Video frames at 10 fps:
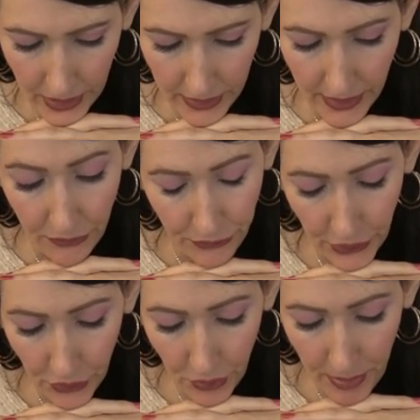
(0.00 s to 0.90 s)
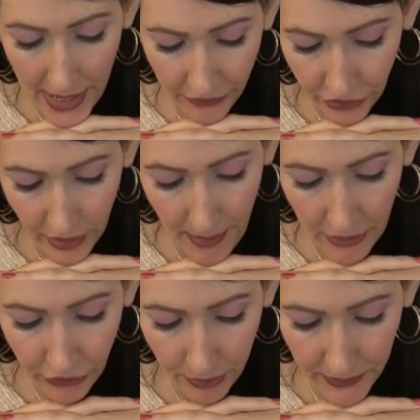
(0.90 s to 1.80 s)
They feel passionate
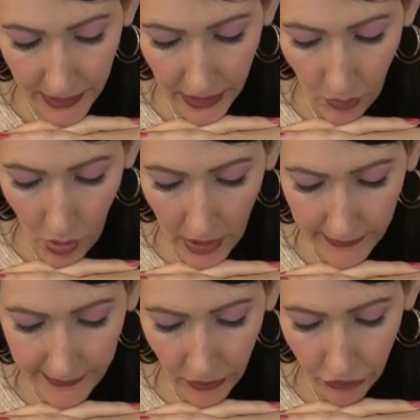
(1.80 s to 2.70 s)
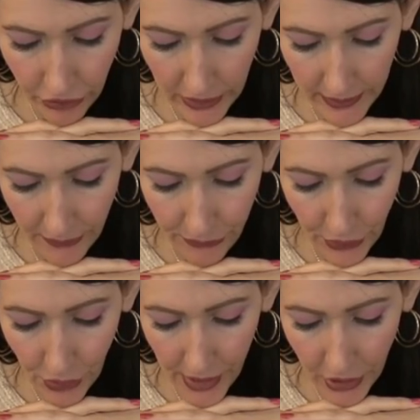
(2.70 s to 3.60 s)
about you with the King of Wands energy. They
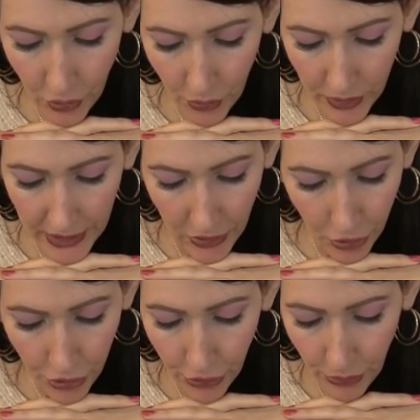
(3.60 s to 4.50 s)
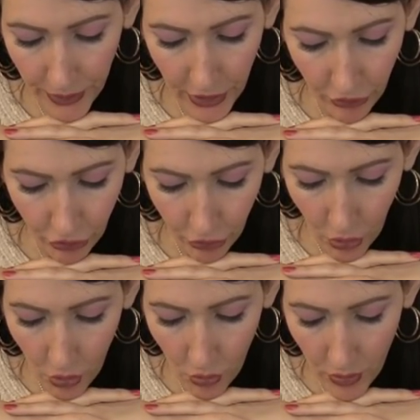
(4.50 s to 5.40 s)
feel like you're a leader, you're in
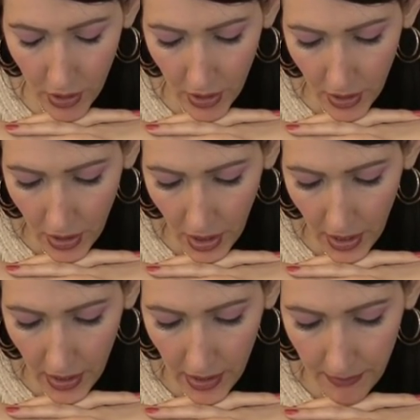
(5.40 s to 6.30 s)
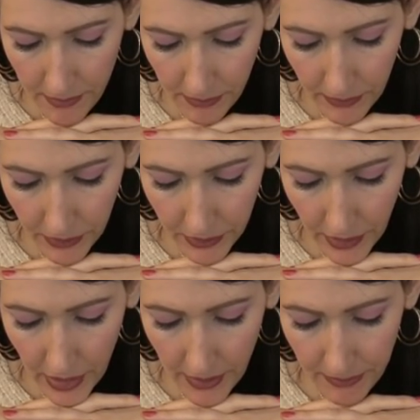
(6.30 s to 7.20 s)
control. You
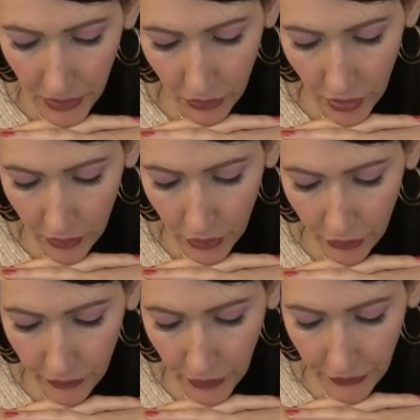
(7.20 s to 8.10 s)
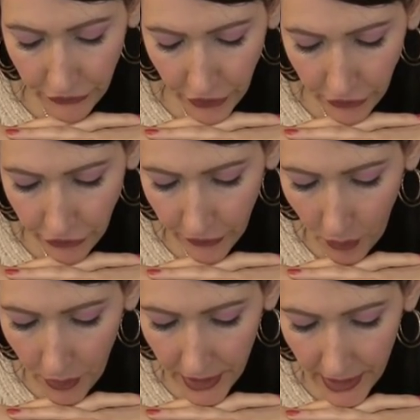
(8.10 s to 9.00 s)
know, you're very structured,
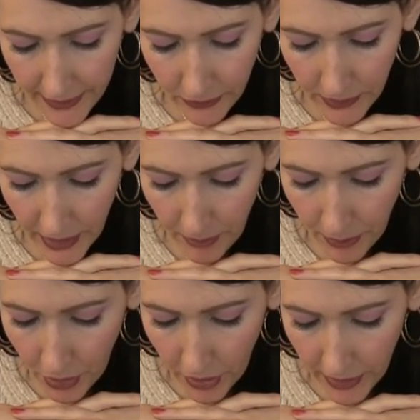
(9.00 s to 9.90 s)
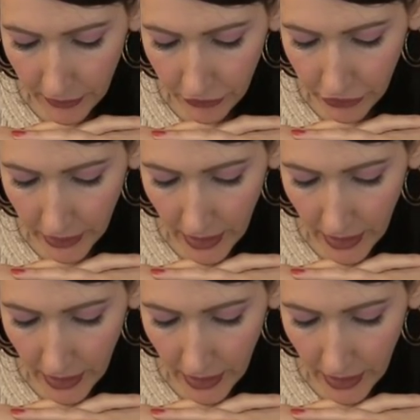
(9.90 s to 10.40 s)
organized with the Emperor card energy.